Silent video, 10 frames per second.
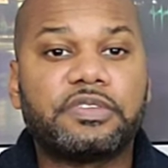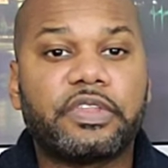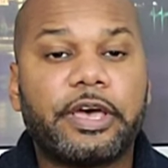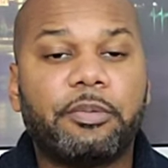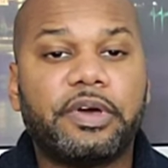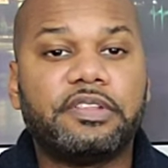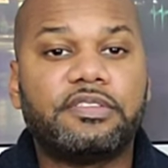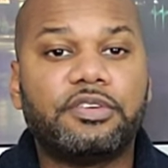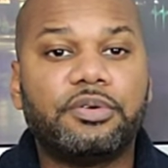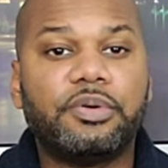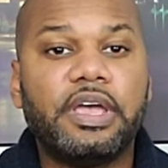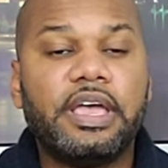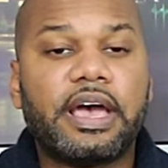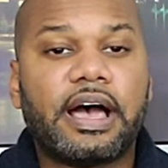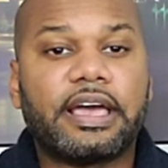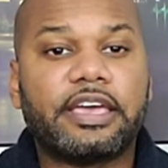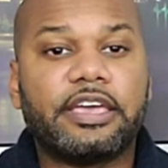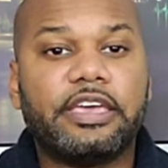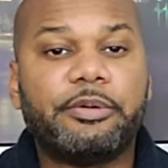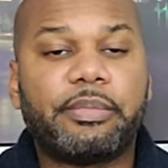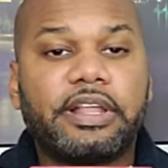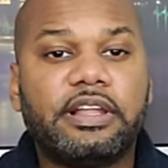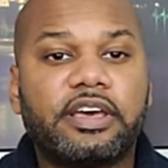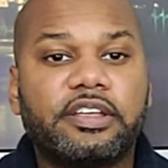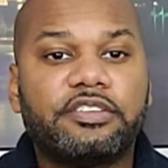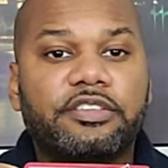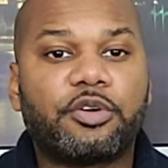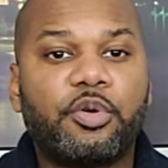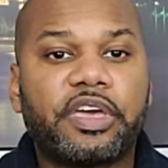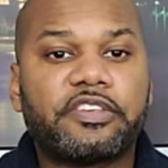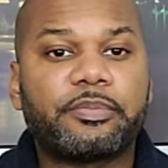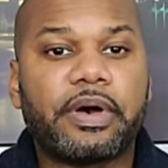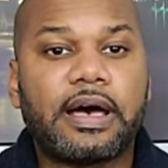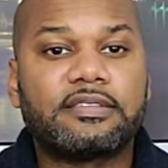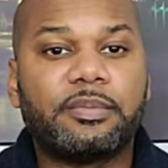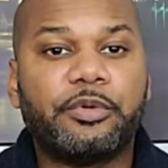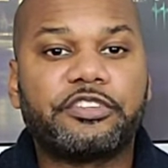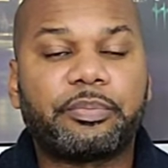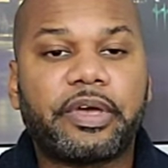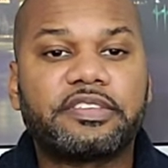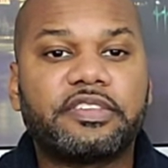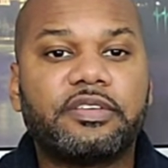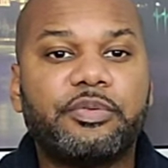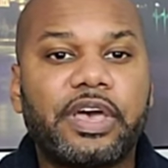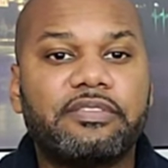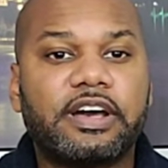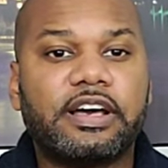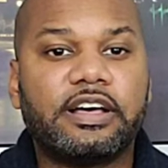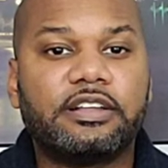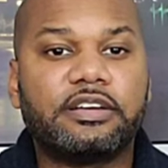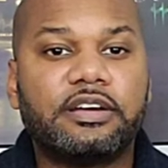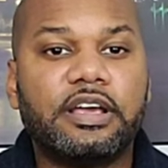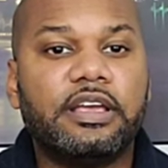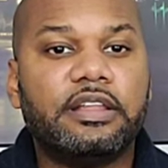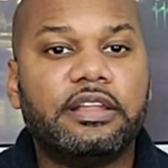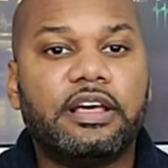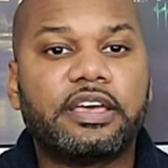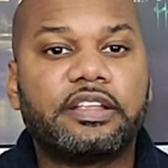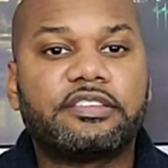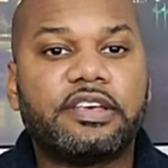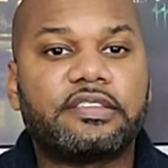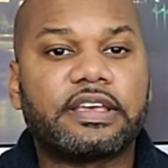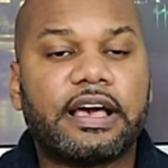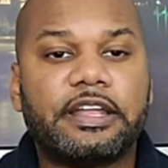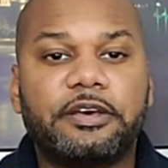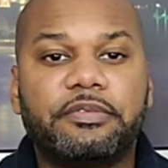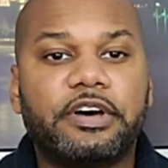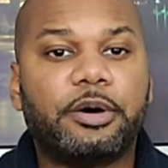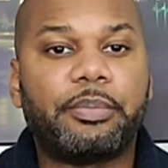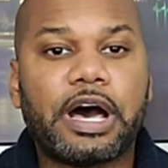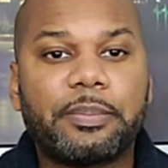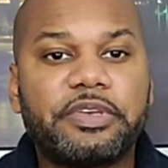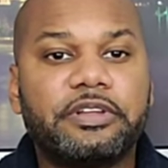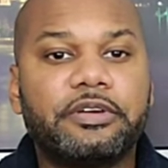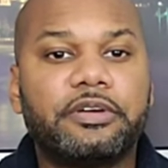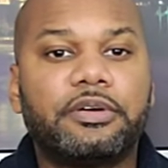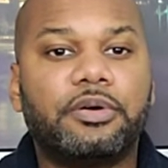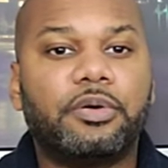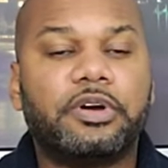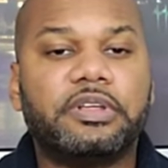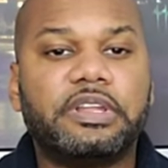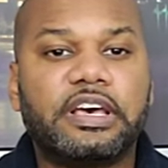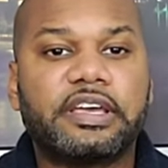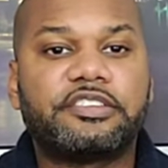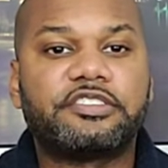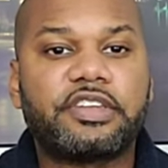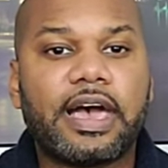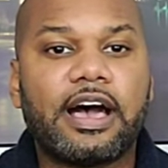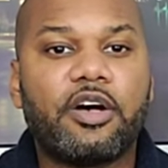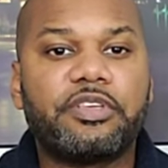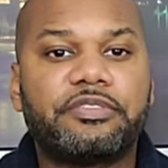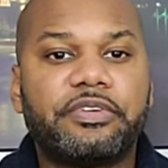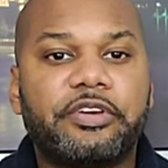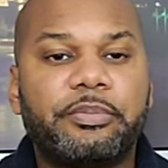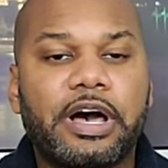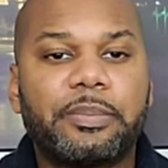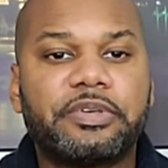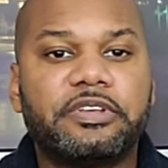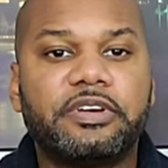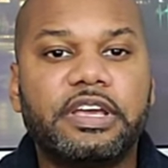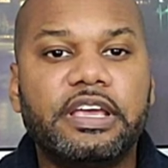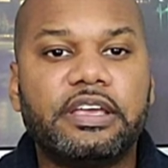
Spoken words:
So that way too, I can get my luggage as quick as possible, especially if you have a color luggage that's kind of popular, or a luggage style that's very popular.